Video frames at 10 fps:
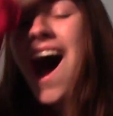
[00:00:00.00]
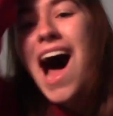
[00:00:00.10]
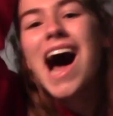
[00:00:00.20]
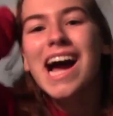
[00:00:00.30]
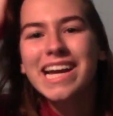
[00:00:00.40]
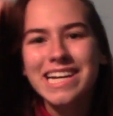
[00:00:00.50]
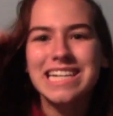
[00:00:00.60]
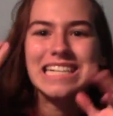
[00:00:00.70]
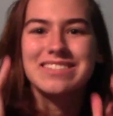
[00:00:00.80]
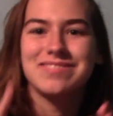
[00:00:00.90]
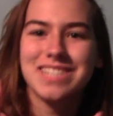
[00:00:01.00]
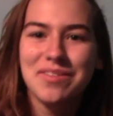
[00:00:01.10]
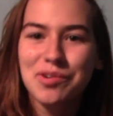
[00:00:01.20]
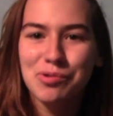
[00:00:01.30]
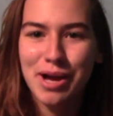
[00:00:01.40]
I have
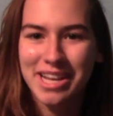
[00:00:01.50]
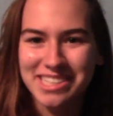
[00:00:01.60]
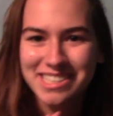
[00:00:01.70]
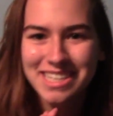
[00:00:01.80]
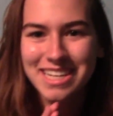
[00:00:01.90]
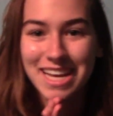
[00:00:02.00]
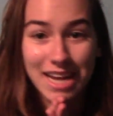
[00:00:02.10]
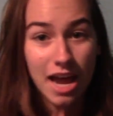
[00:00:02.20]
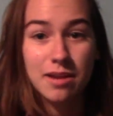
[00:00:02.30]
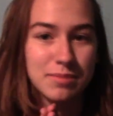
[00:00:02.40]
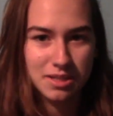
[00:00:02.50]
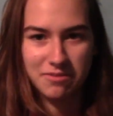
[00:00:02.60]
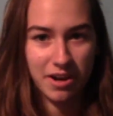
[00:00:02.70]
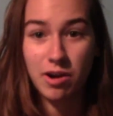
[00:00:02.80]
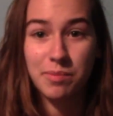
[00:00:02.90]
never read an Adam
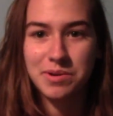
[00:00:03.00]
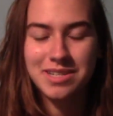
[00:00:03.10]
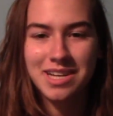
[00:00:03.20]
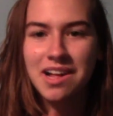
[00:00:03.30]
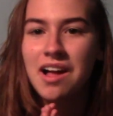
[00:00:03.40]
Silvera book.